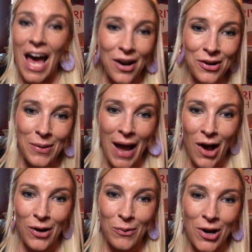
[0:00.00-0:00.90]
I don't know
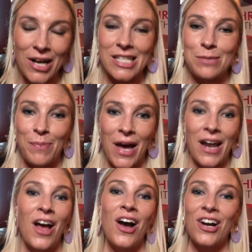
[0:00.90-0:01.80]
how it works,
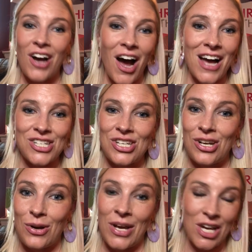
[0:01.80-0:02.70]
but gosh,
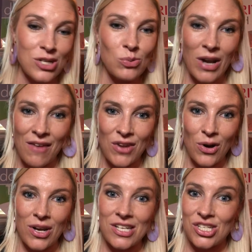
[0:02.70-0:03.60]
here's what I've
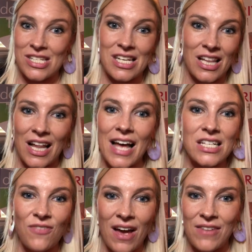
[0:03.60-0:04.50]
noticed just in the
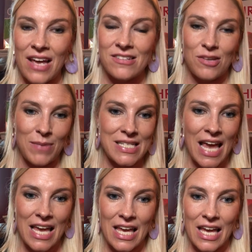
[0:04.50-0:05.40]
last 5 days of me
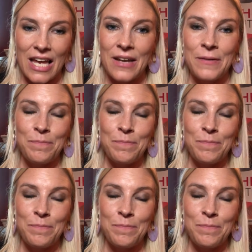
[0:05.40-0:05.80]
taking it.